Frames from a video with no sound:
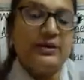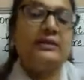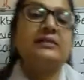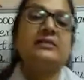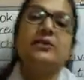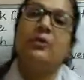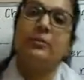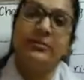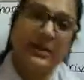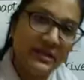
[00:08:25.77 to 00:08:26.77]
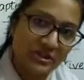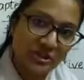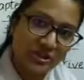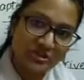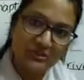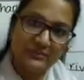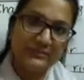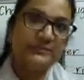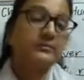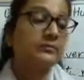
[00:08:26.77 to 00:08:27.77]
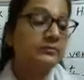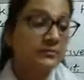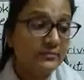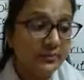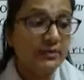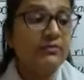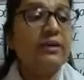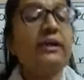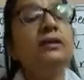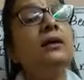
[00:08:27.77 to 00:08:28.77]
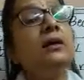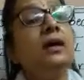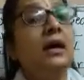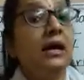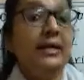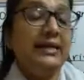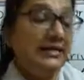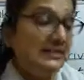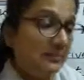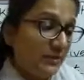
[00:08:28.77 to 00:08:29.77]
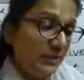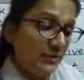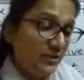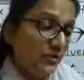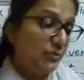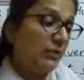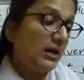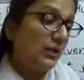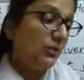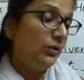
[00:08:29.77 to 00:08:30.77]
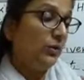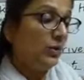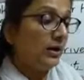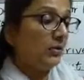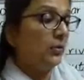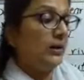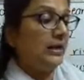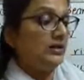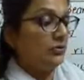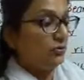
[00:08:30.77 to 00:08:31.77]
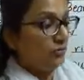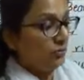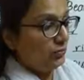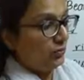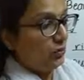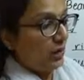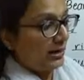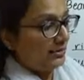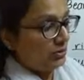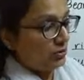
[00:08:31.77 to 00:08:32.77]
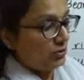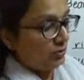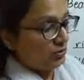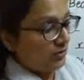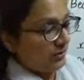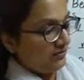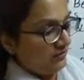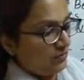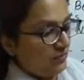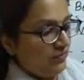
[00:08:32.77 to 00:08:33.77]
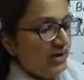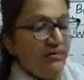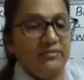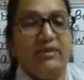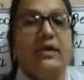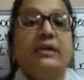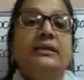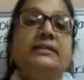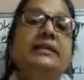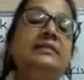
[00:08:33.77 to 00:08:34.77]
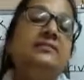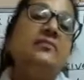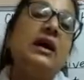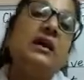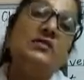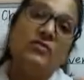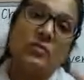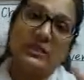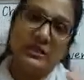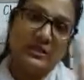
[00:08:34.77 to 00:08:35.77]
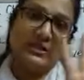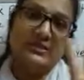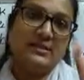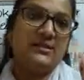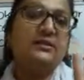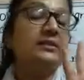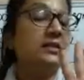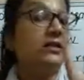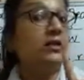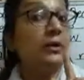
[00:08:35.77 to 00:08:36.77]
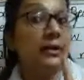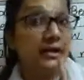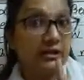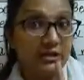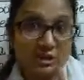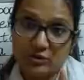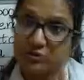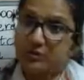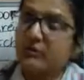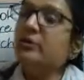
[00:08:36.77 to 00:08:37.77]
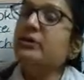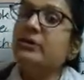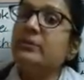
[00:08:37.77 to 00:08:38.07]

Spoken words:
It is a comprehension. Fine. I explained you. Now you are going to do 1, 2, 3, 4, 5. These 5 question answers in your English notebook.